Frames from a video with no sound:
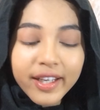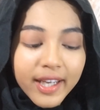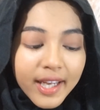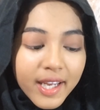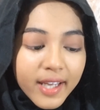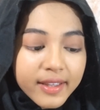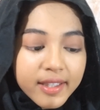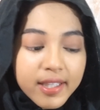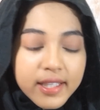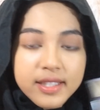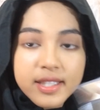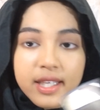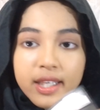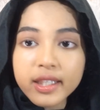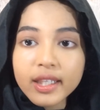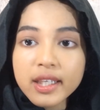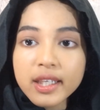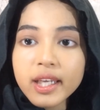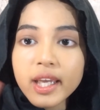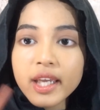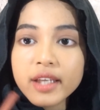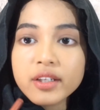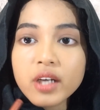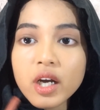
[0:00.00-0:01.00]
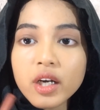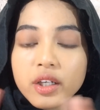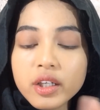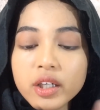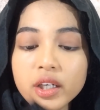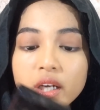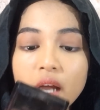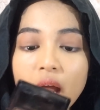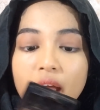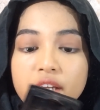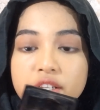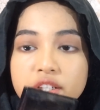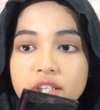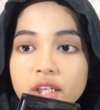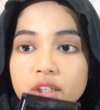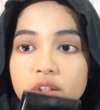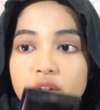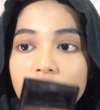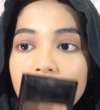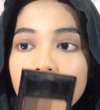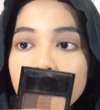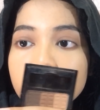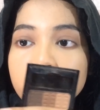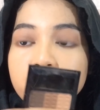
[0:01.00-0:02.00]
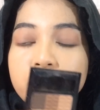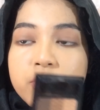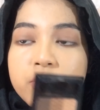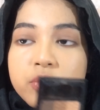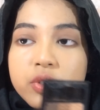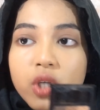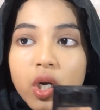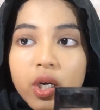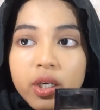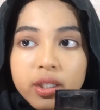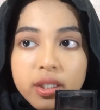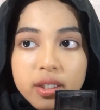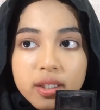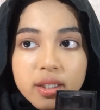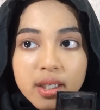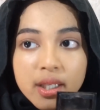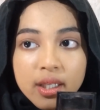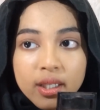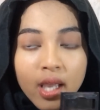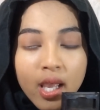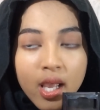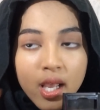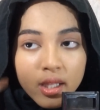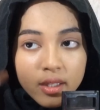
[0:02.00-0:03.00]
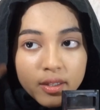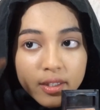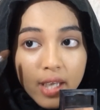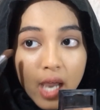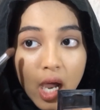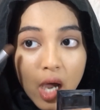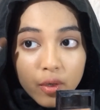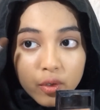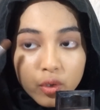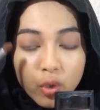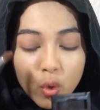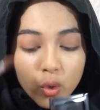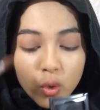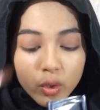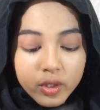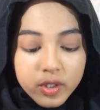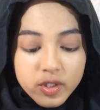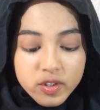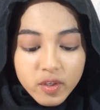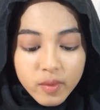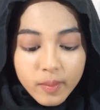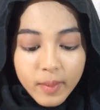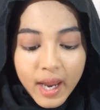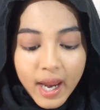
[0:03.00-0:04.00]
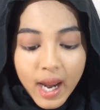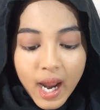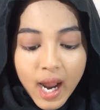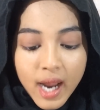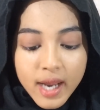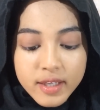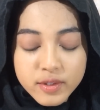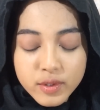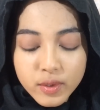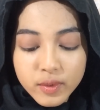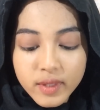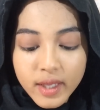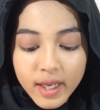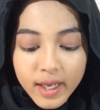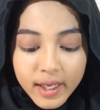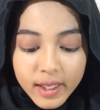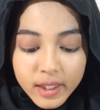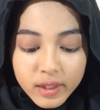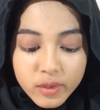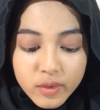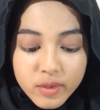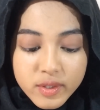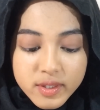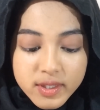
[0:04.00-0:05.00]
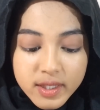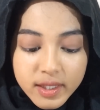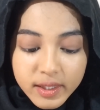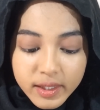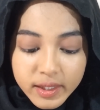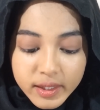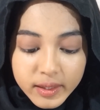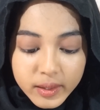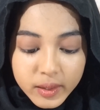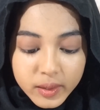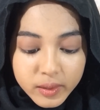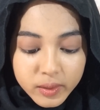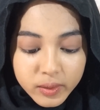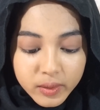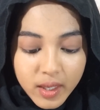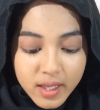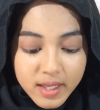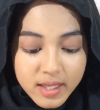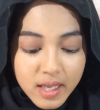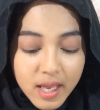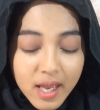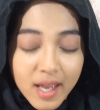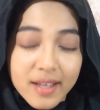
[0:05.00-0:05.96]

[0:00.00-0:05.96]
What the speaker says: Okay, and then taking a darker eyeshadow, I'm darkening the outer corners of my eyes so that it looks a little